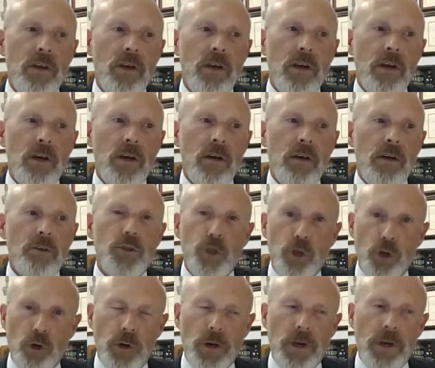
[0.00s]
uh,
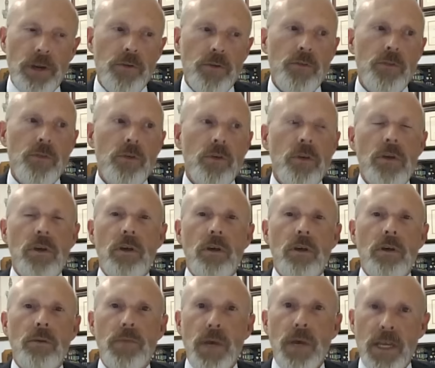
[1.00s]
juries
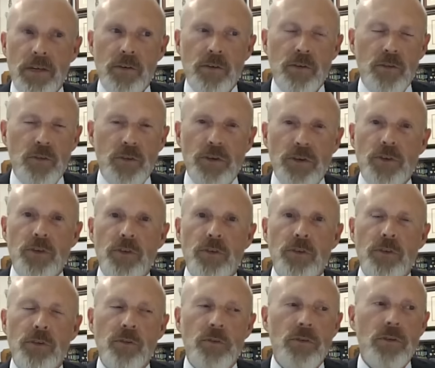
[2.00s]
make
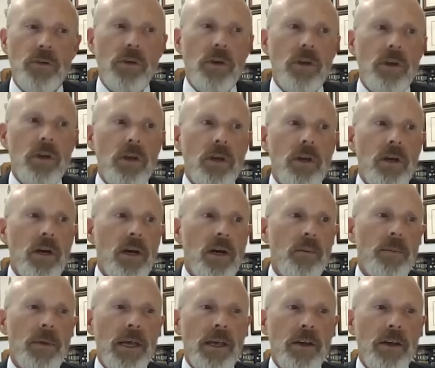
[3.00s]
decisions
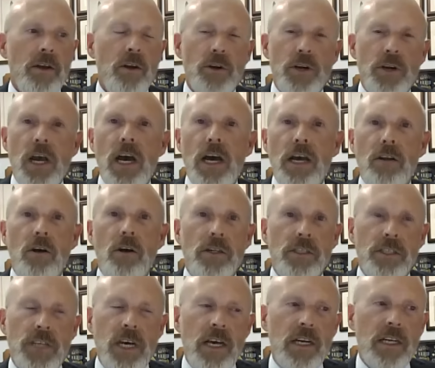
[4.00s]
um, and are not
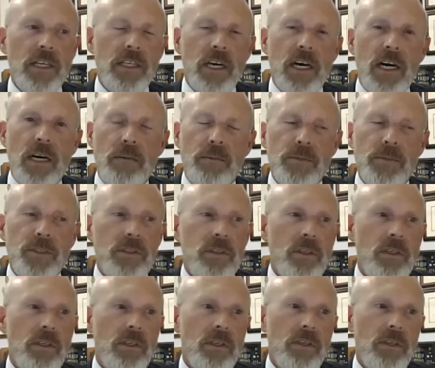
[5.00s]
automatons.